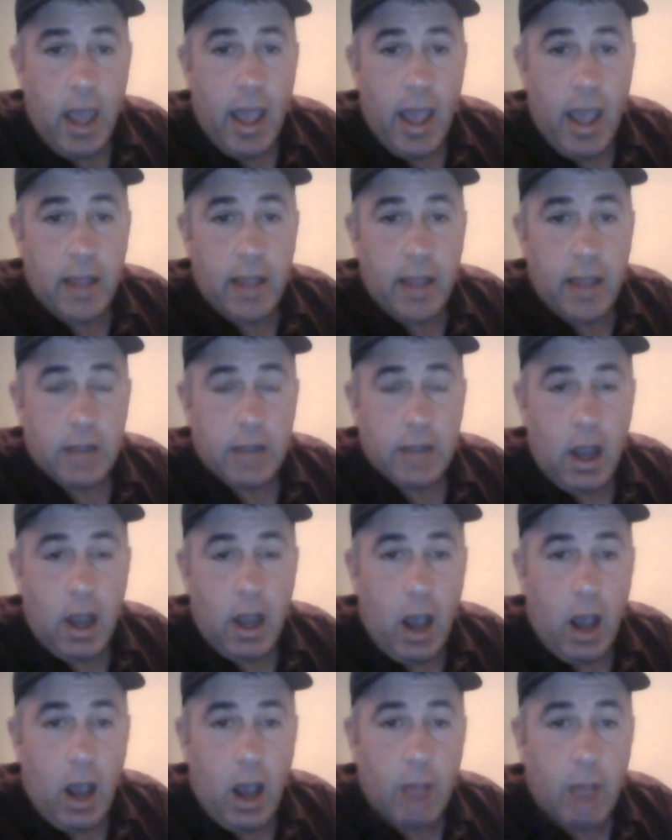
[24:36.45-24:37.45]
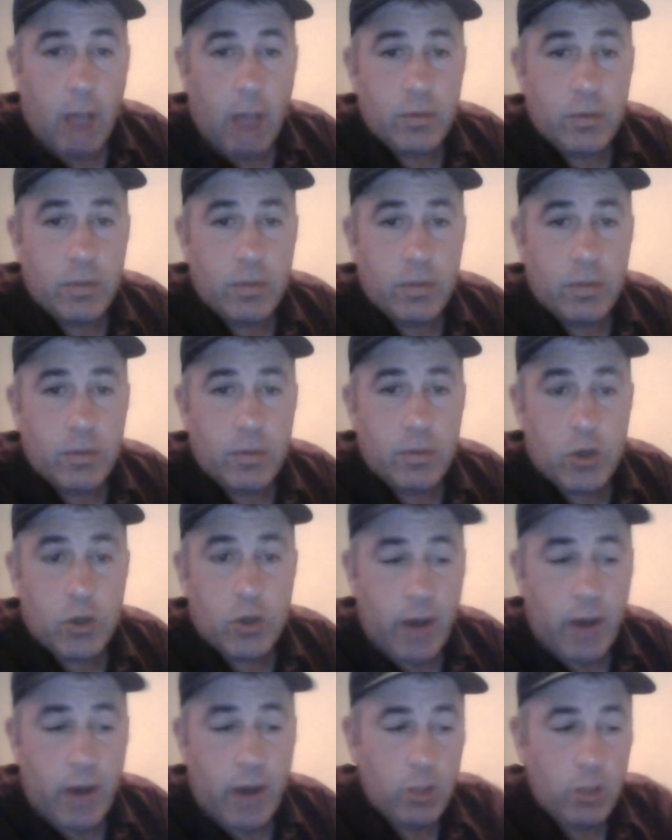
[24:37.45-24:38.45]
and I'm
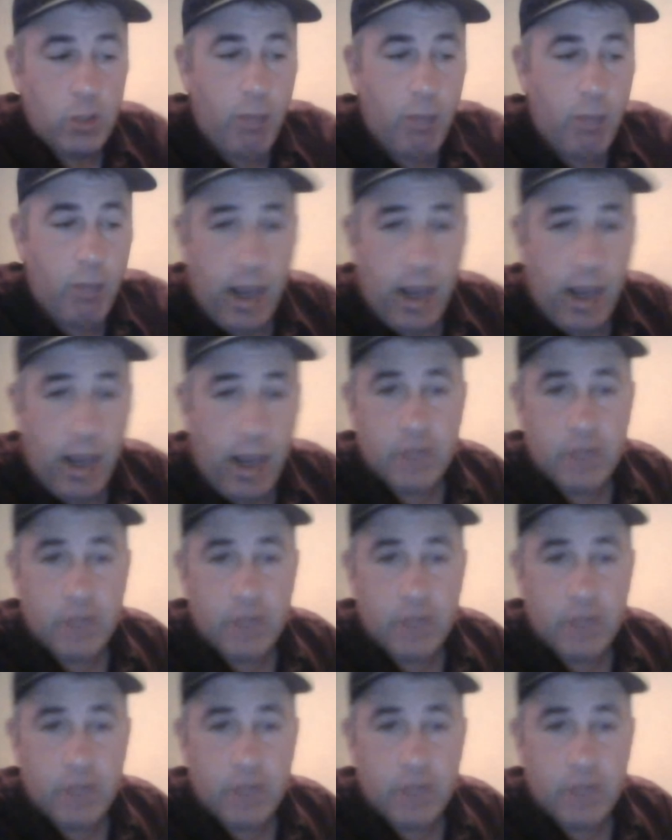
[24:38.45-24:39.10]
trying to back